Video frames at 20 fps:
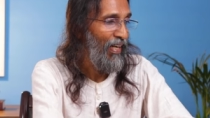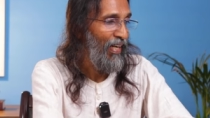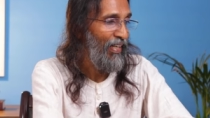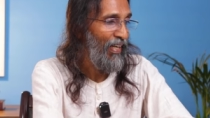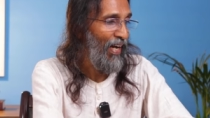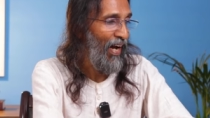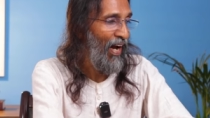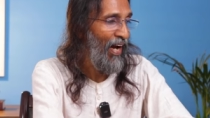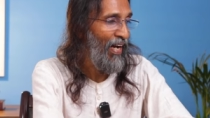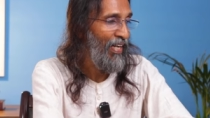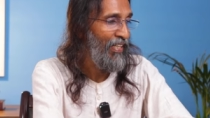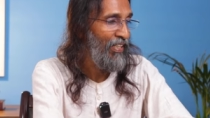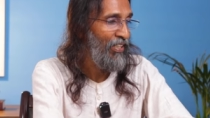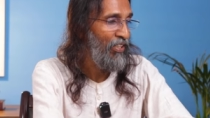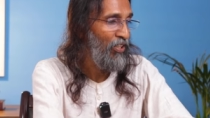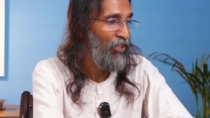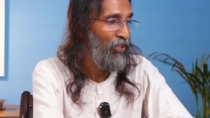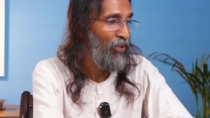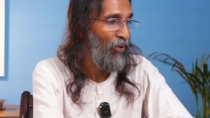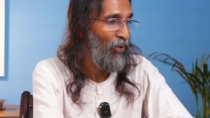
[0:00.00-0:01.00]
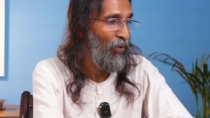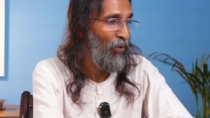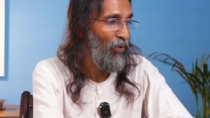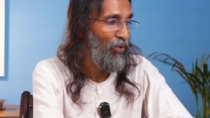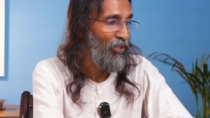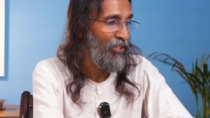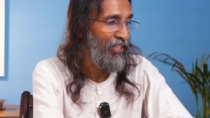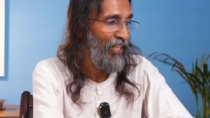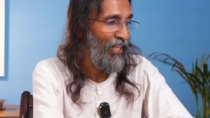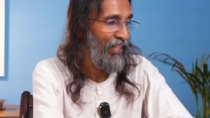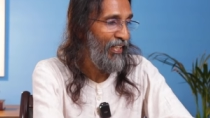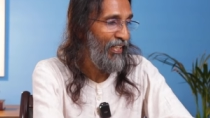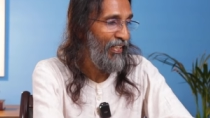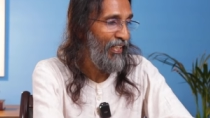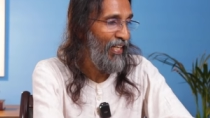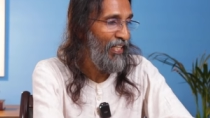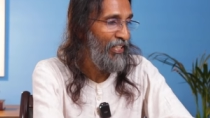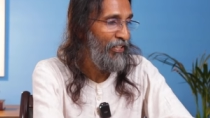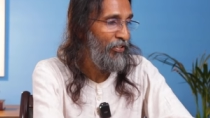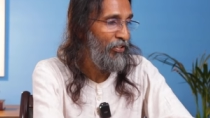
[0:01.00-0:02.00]
an iron door shut
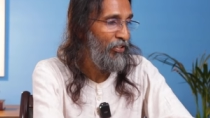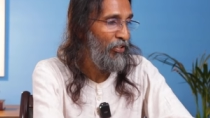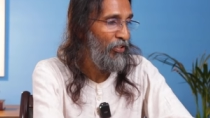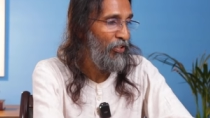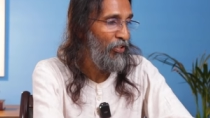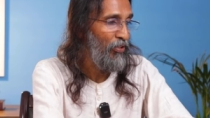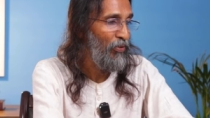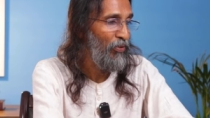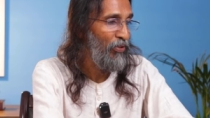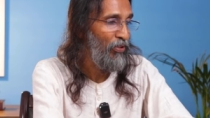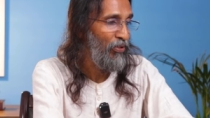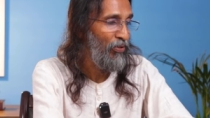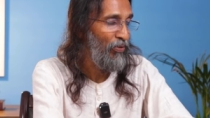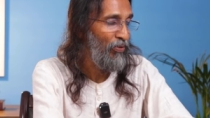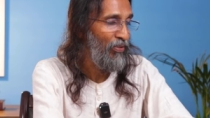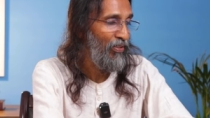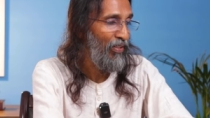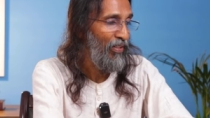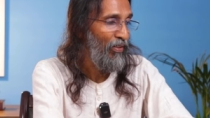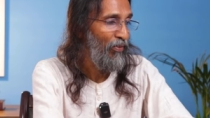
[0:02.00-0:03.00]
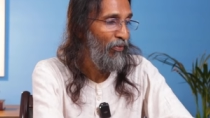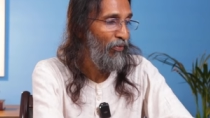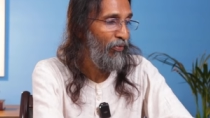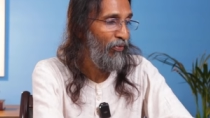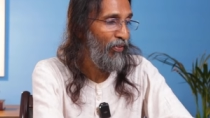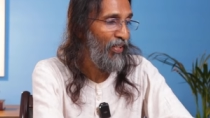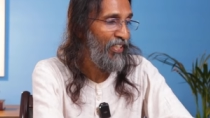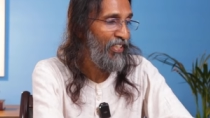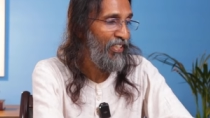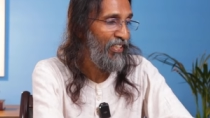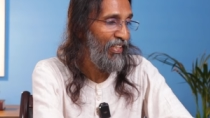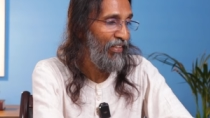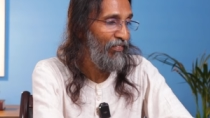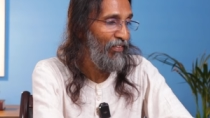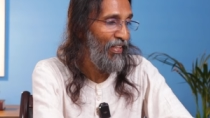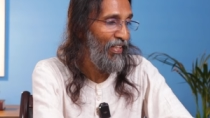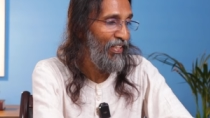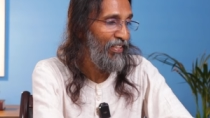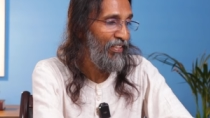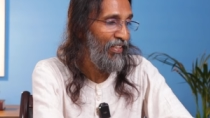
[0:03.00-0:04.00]
against new truth, fresh
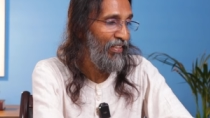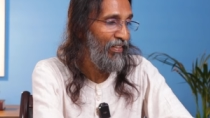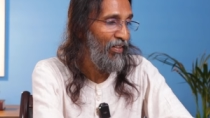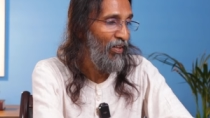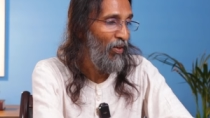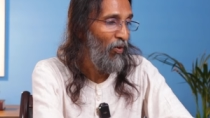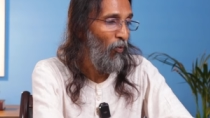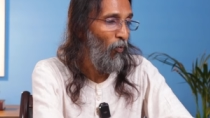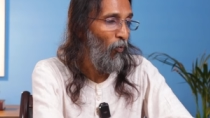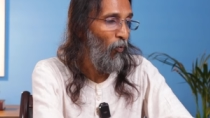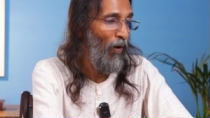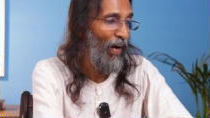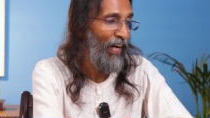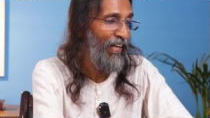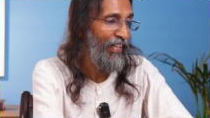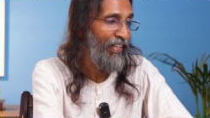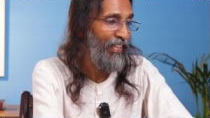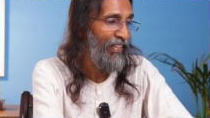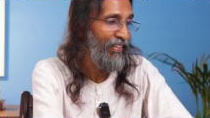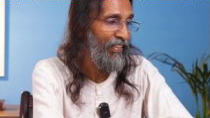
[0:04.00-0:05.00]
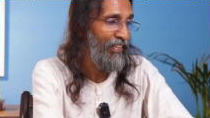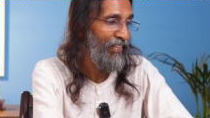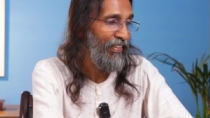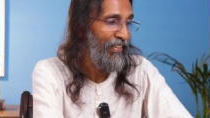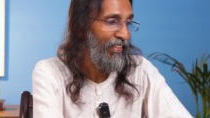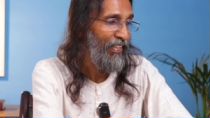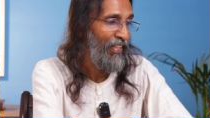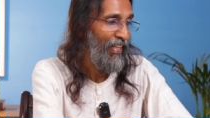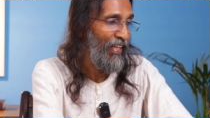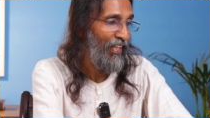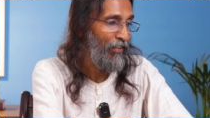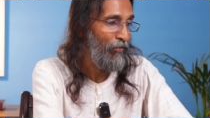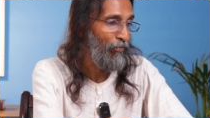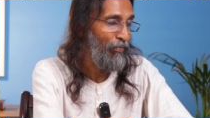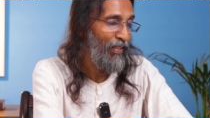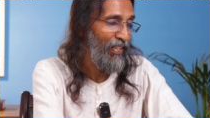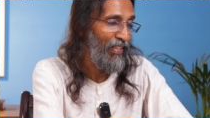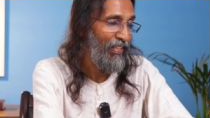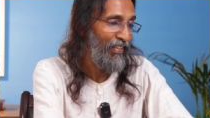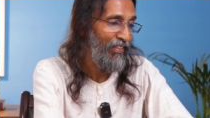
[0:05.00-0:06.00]
revelation, widened
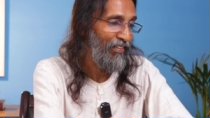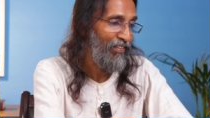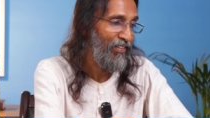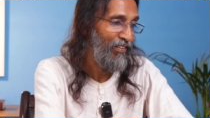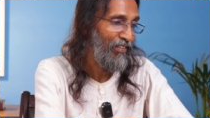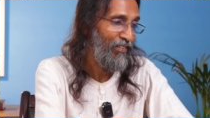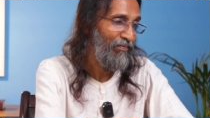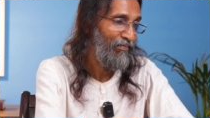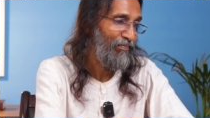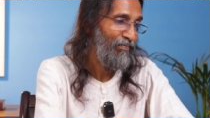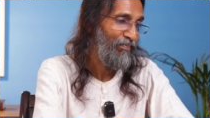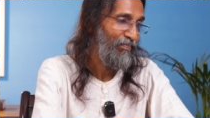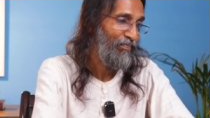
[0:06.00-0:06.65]
experience.